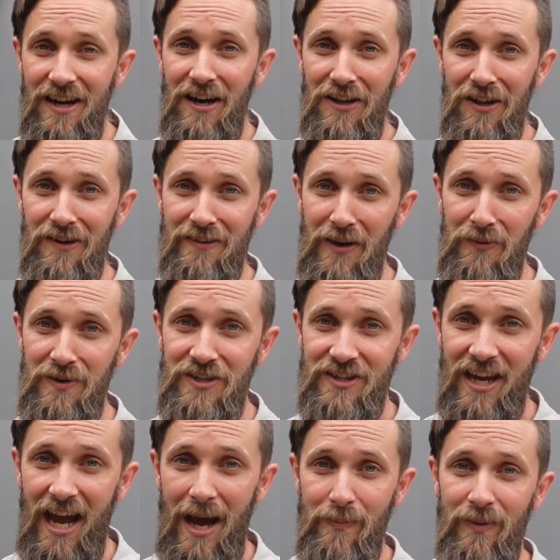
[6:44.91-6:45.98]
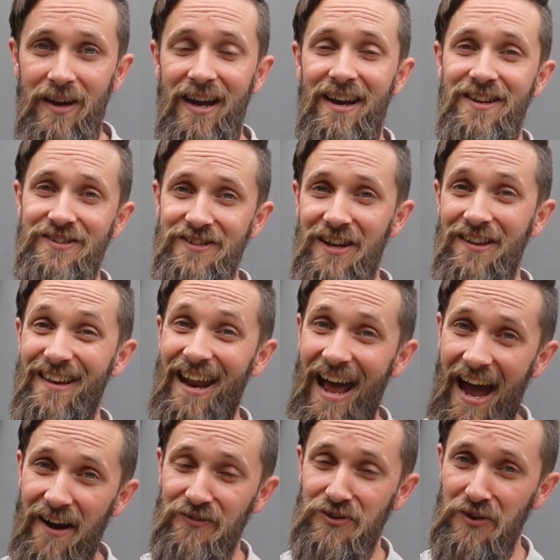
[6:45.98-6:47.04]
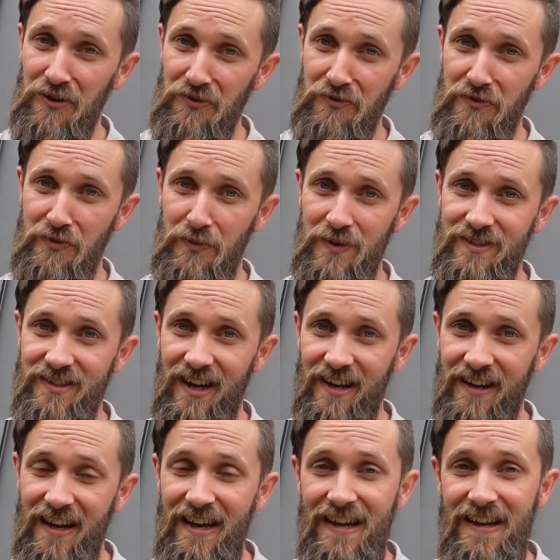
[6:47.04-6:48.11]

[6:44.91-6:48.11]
along that ridge cap and install it after all the roofing was done.